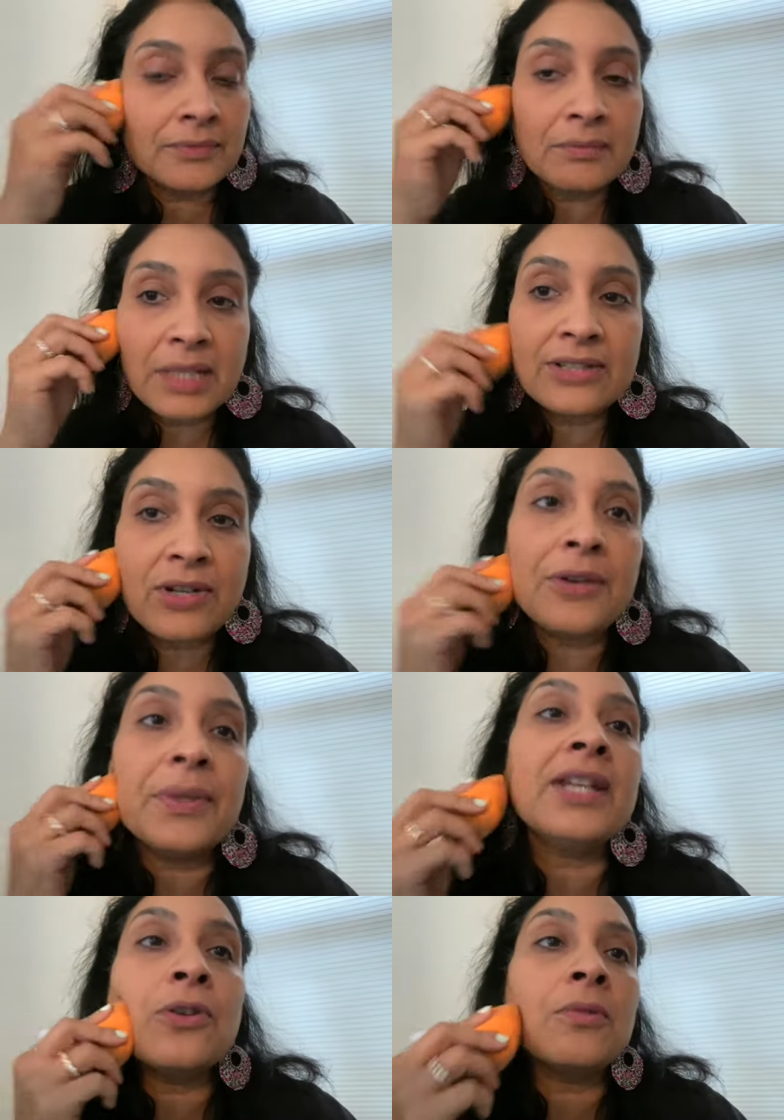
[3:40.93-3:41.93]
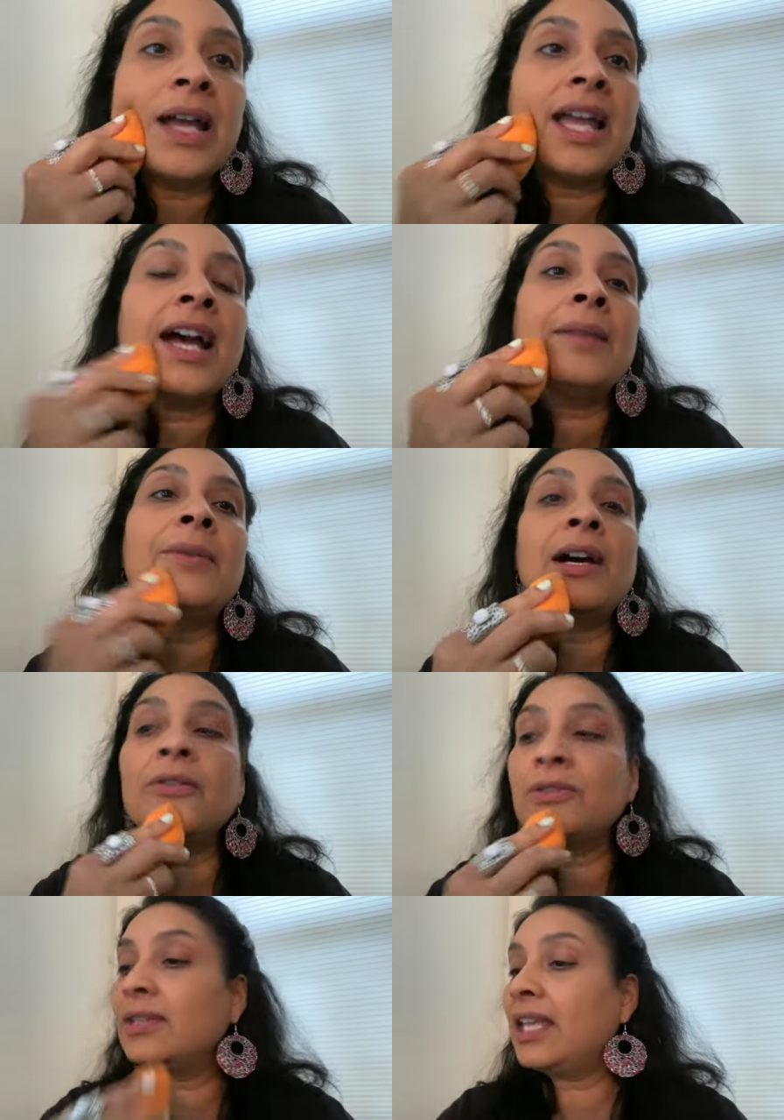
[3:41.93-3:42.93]
Please try to ignore my
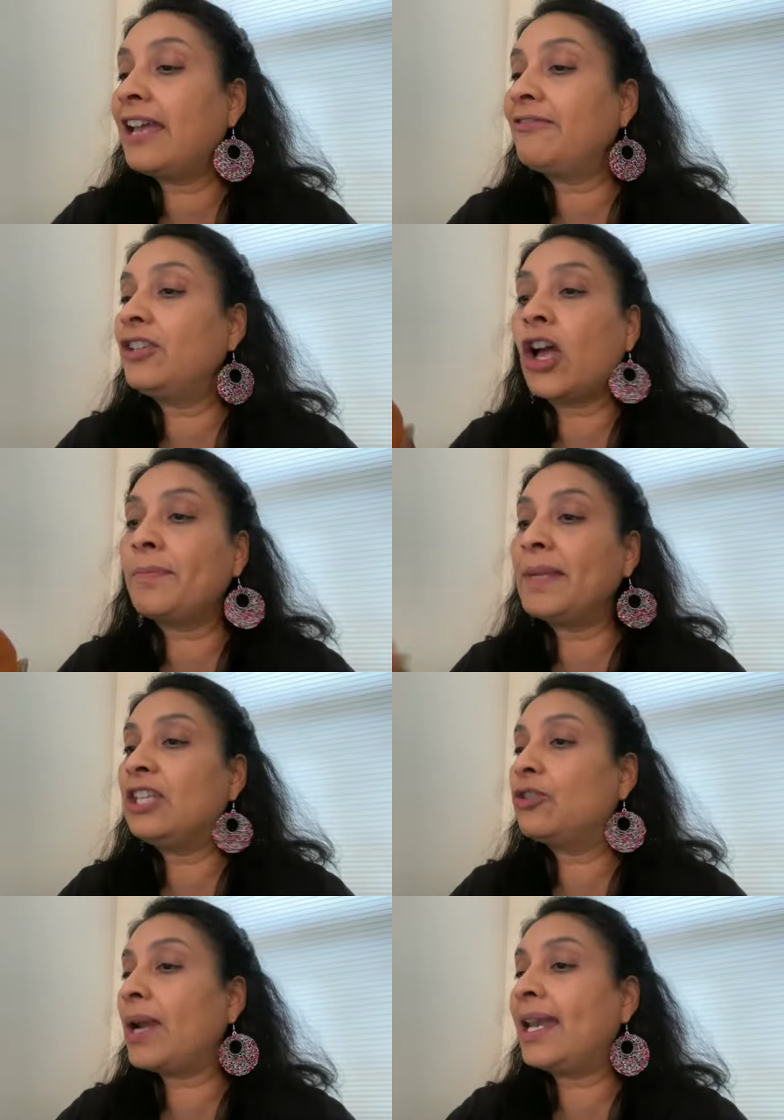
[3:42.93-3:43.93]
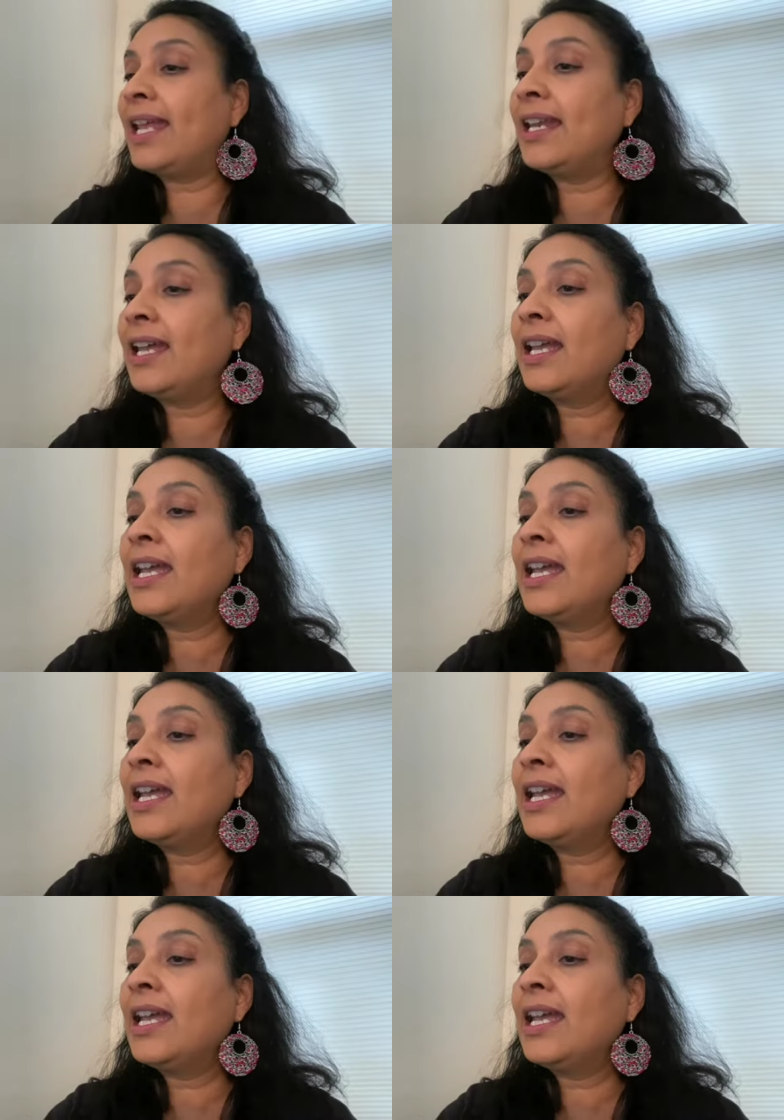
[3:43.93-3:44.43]
eyebrows. They have not been threaded